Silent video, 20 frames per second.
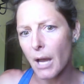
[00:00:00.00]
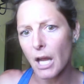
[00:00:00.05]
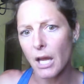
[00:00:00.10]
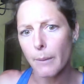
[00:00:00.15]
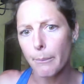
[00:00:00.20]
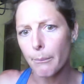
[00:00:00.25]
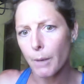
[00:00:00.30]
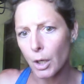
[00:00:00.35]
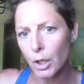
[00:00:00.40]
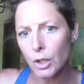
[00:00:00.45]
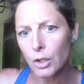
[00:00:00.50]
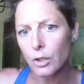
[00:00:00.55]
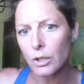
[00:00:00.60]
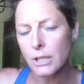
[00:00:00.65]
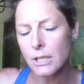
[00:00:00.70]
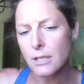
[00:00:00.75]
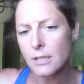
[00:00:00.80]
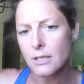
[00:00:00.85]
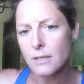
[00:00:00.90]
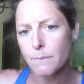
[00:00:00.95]

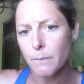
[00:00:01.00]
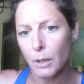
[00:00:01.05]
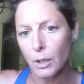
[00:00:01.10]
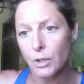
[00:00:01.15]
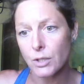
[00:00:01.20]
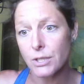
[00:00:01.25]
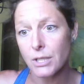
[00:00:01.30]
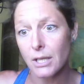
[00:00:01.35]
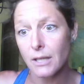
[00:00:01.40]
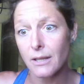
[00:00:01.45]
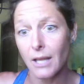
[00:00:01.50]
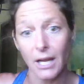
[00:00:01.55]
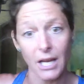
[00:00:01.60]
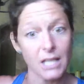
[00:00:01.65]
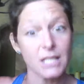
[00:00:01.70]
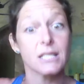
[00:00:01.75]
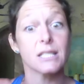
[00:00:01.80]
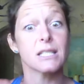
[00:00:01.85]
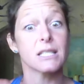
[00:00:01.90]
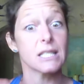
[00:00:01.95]
murderous person that
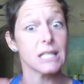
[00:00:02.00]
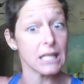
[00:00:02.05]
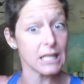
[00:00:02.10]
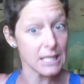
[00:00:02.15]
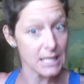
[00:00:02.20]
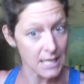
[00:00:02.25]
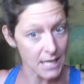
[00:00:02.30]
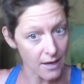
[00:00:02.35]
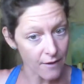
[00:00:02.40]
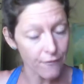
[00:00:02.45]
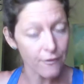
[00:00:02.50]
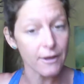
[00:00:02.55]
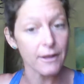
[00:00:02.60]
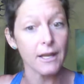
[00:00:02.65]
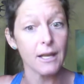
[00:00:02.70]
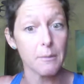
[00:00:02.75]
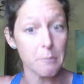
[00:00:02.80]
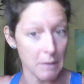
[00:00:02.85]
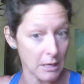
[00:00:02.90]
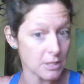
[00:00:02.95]
has
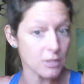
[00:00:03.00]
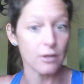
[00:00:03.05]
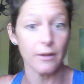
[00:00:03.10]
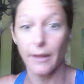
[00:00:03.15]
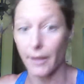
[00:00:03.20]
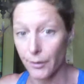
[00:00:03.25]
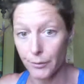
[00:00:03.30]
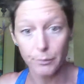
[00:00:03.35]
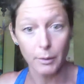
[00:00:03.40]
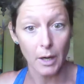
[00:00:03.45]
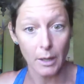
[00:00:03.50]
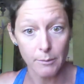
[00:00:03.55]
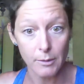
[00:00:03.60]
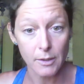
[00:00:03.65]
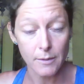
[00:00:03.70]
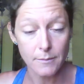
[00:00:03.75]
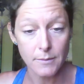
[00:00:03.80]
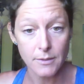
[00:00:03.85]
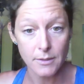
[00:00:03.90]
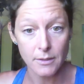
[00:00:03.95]
significant mental health
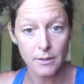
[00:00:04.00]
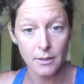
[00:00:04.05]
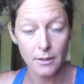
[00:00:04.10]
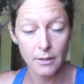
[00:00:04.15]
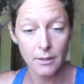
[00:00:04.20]
problems?